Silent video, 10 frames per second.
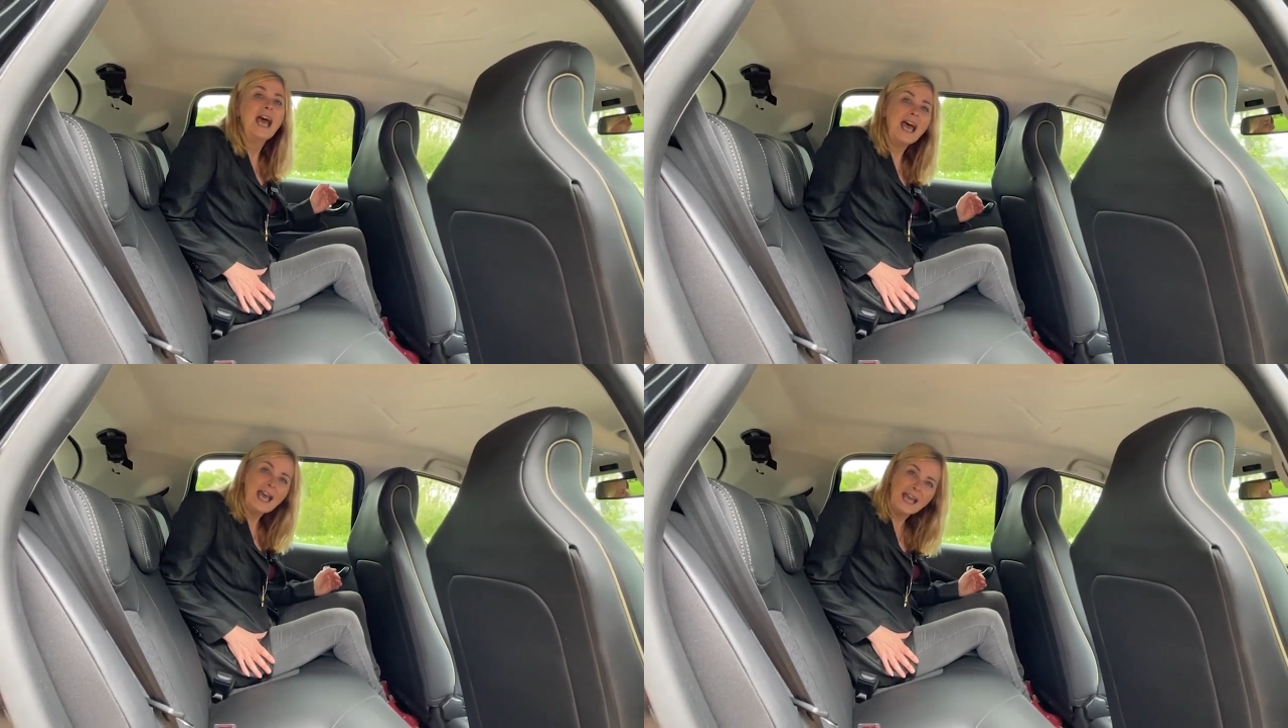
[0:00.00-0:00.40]

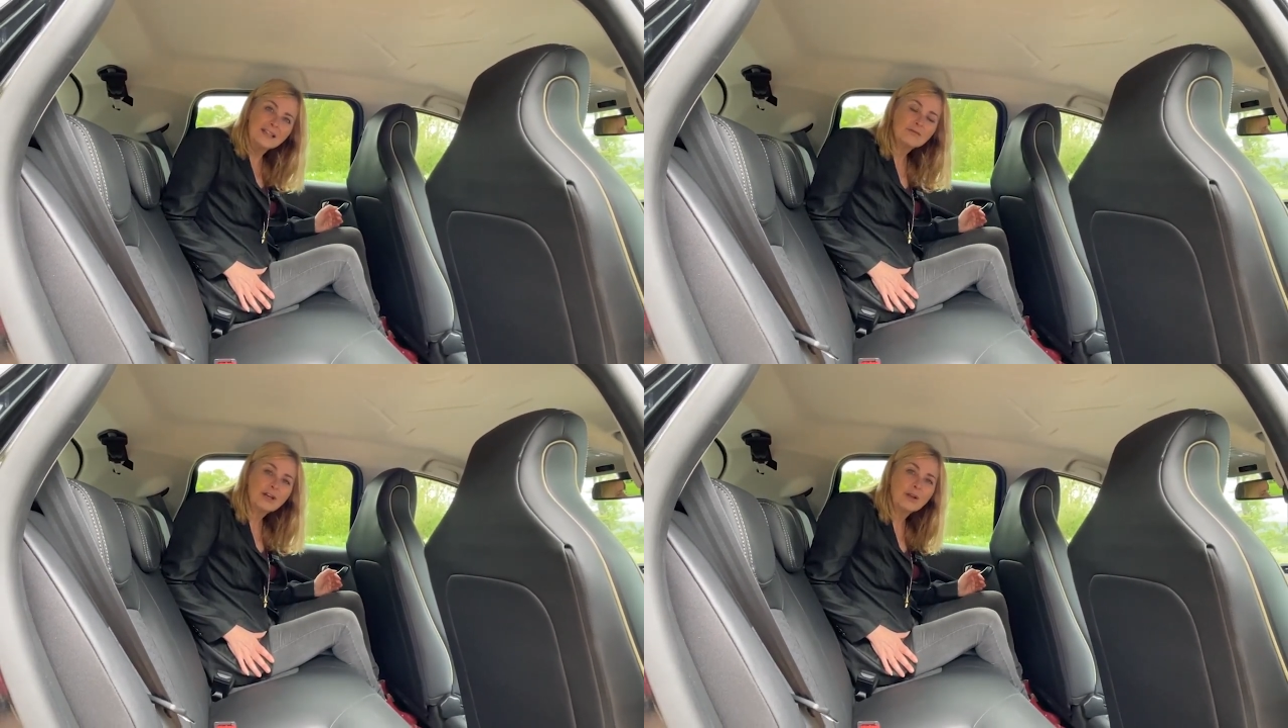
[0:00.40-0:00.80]

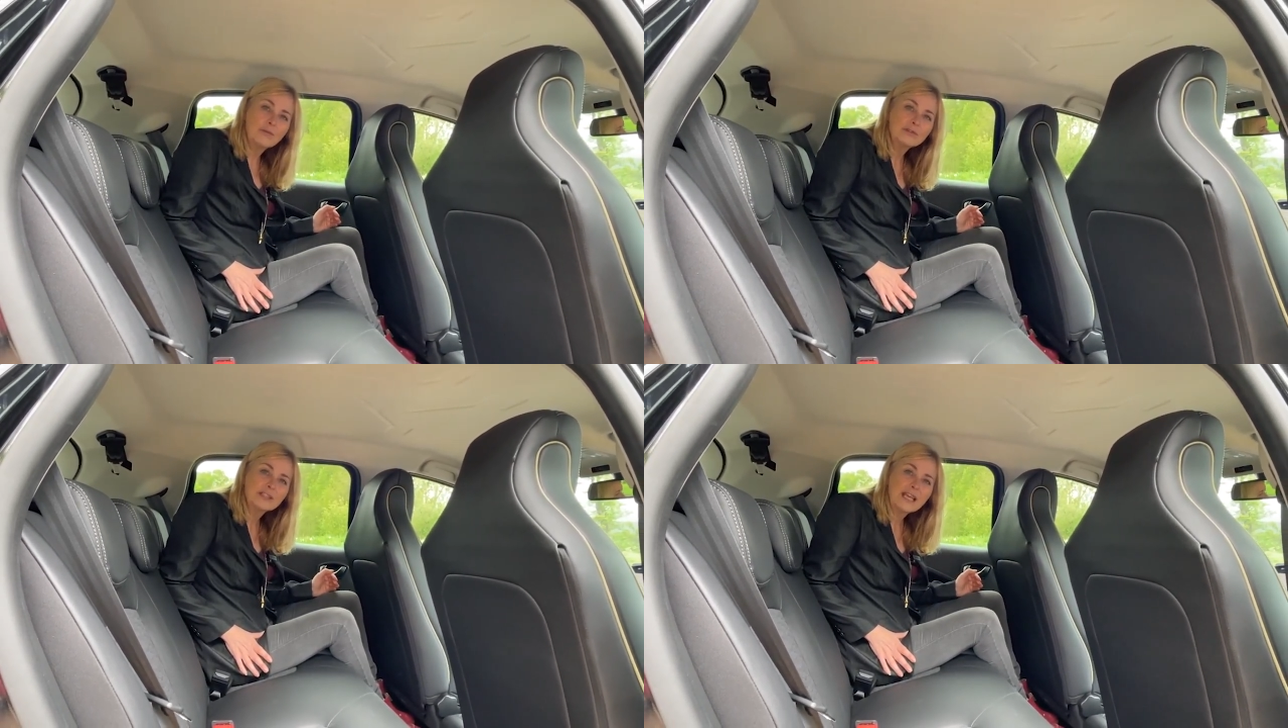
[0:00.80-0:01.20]
And Renault
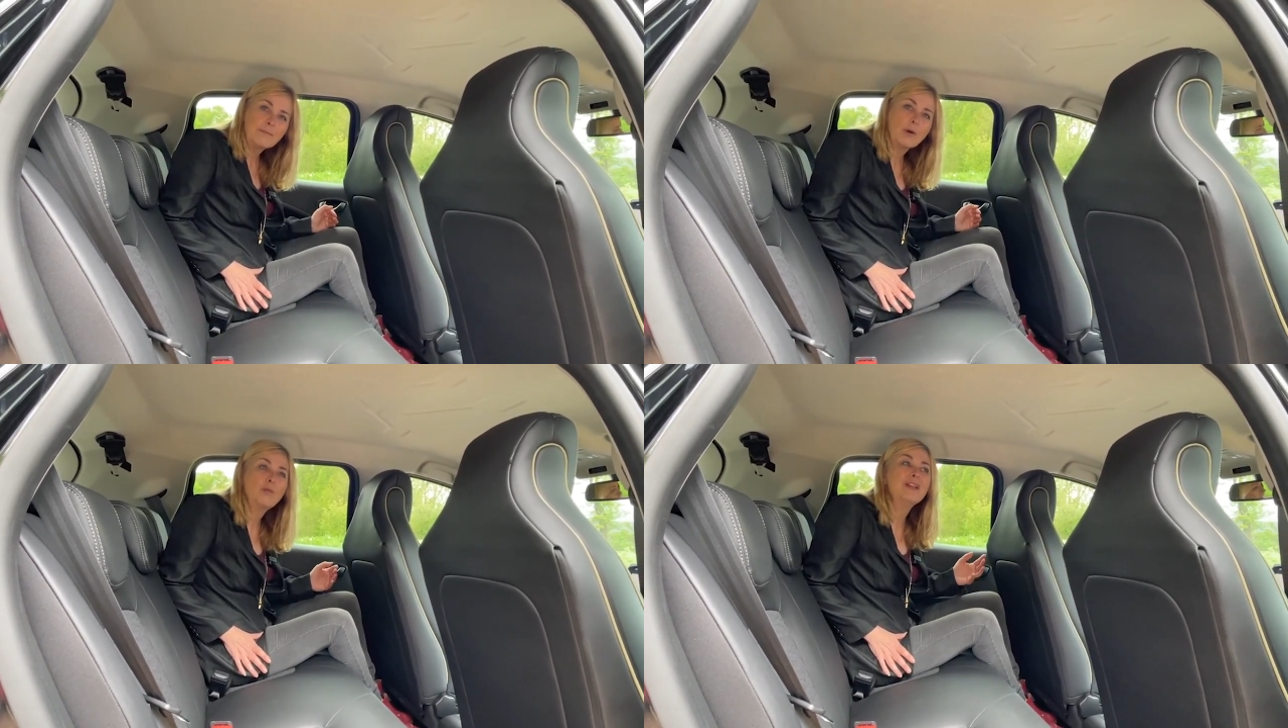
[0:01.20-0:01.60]
will say,
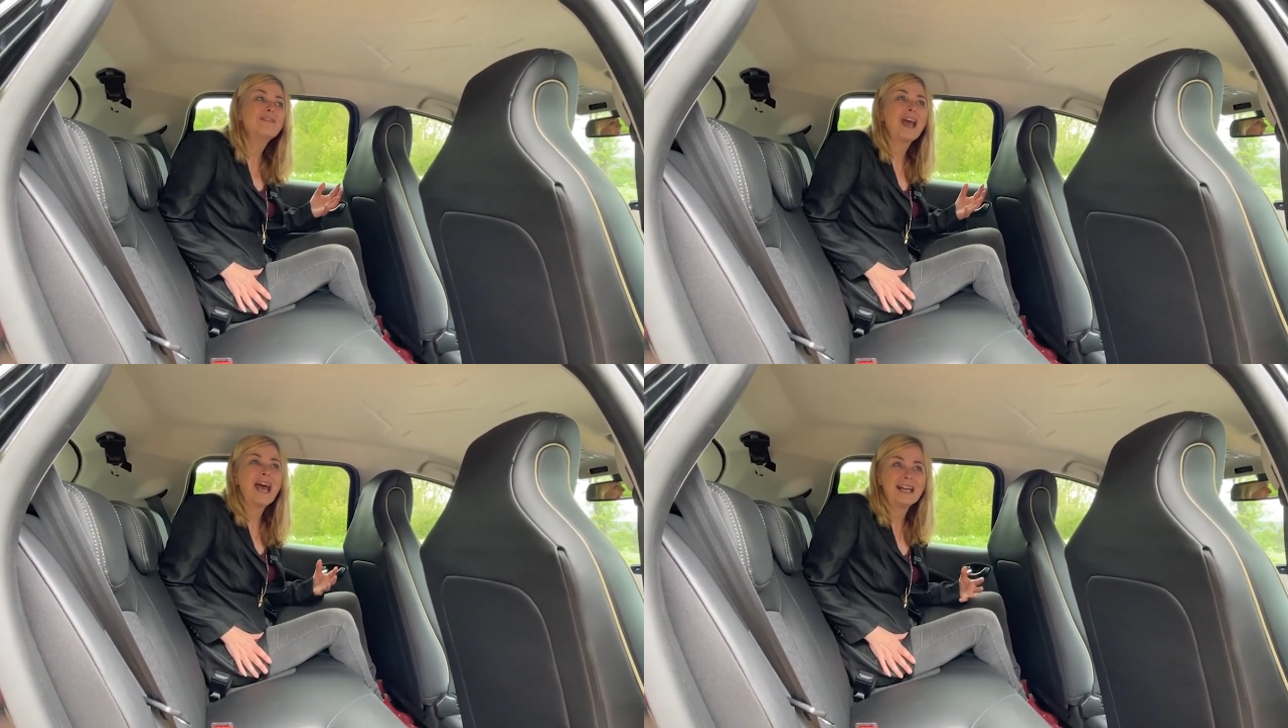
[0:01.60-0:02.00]
but we've
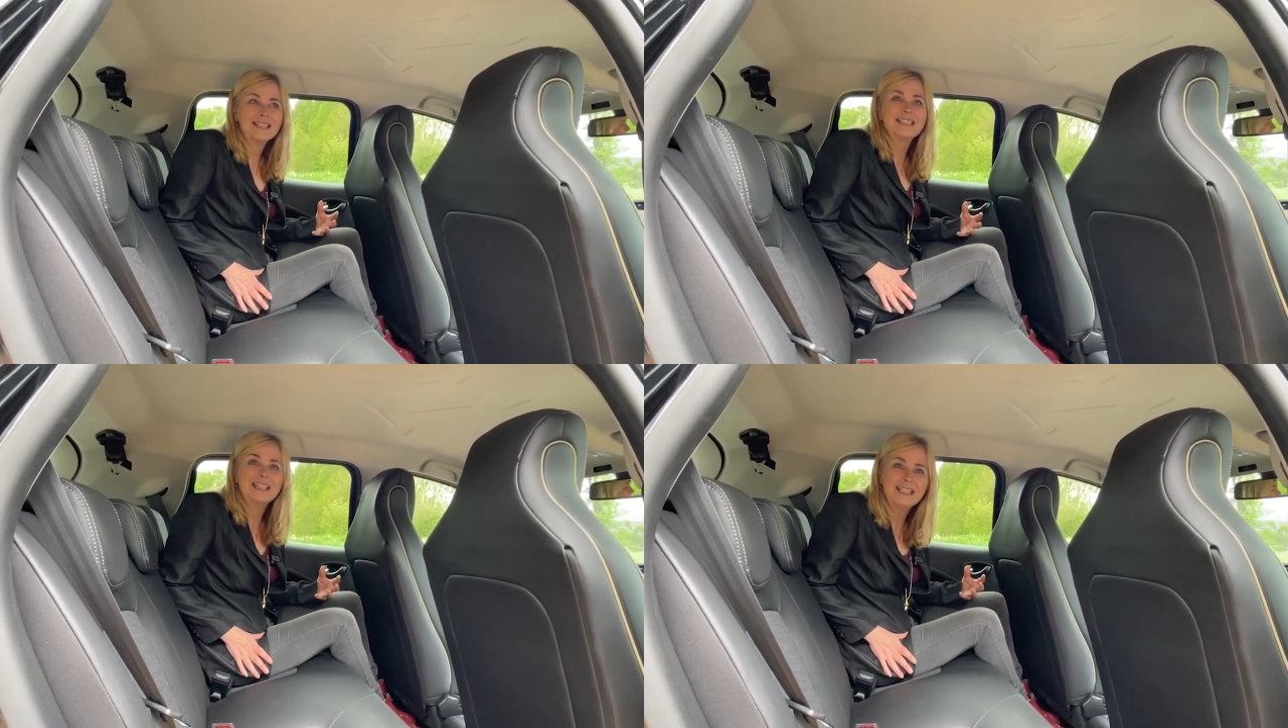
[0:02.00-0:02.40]

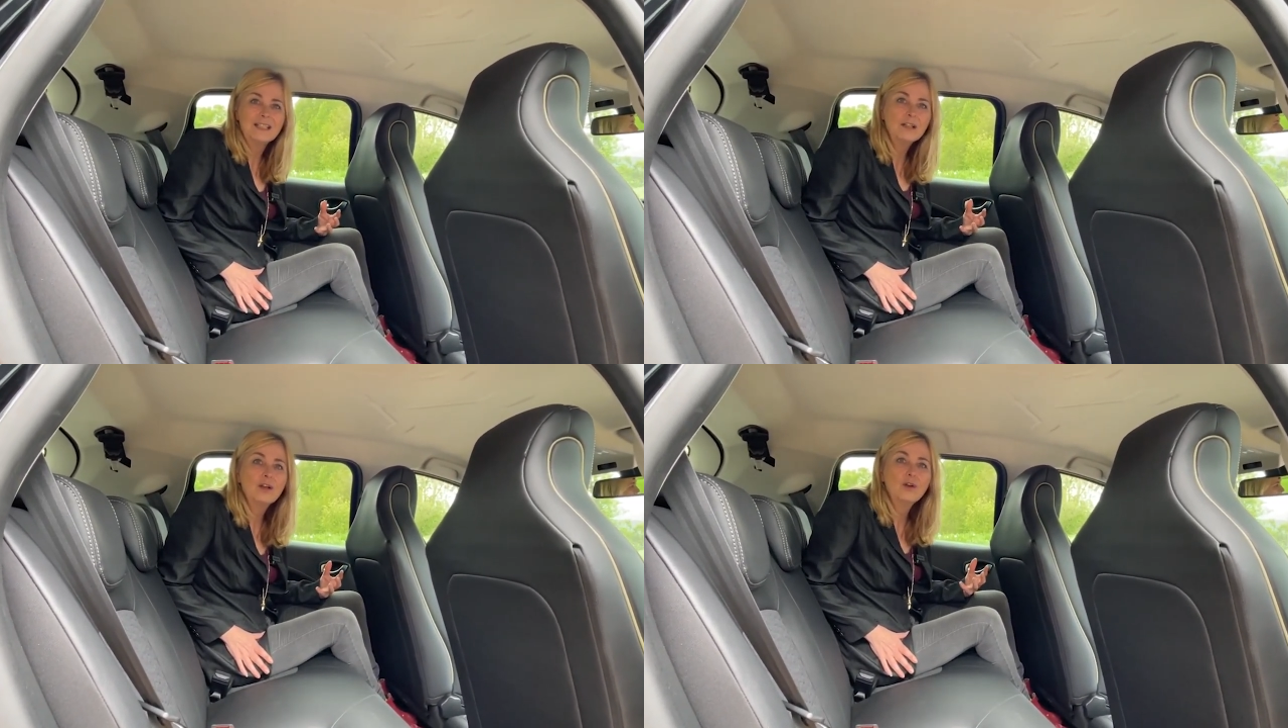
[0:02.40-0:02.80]
added in